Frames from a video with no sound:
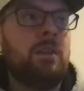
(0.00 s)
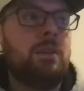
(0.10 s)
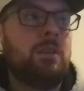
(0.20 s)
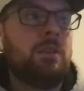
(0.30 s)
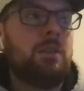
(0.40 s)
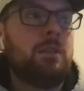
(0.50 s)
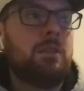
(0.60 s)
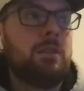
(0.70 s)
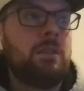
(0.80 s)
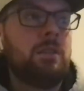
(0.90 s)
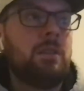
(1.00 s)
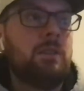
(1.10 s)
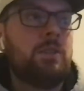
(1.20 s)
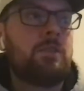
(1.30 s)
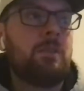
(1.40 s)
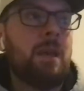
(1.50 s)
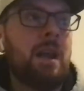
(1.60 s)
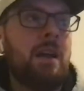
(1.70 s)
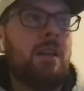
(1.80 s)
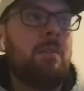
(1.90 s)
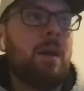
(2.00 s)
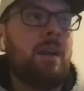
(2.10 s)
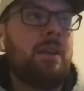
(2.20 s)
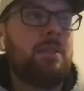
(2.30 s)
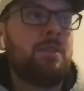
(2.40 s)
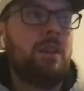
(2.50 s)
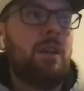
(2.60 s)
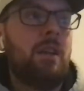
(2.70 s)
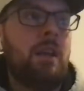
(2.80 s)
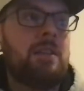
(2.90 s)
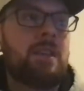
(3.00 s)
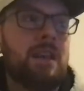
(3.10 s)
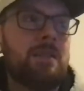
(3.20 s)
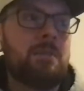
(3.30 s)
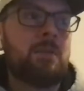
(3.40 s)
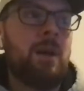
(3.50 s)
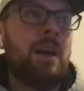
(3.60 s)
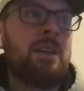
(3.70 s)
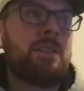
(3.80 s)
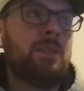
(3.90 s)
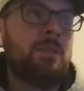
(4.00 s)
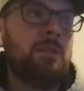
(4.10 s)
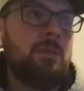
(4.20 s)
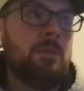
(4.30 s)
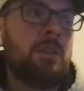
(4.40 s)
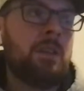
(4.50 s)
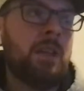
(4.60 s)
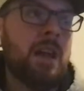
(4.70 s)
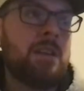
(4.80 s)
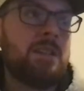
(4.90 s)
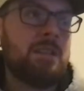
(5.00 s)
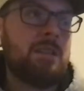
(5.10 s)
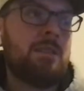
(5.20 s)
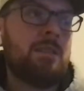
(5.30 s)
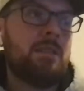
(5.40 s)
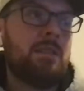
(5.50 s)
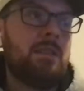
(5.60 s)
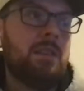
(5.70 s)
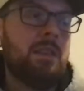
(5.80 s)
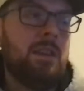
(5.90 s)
Danilo, just from that highlight package. He's got some swag too with the glasses.